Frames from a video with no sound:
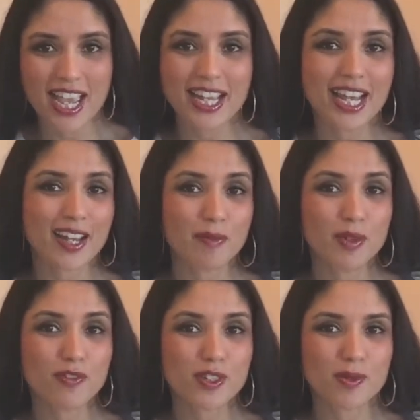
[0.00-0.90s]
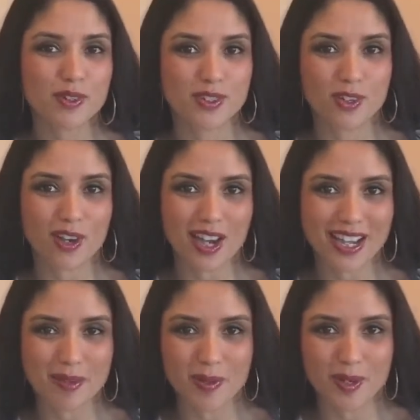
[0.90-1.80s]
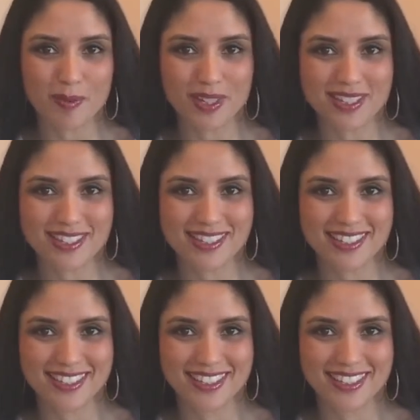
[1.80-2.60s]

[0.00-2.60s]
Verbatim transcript: and how to move towards your higher purpose.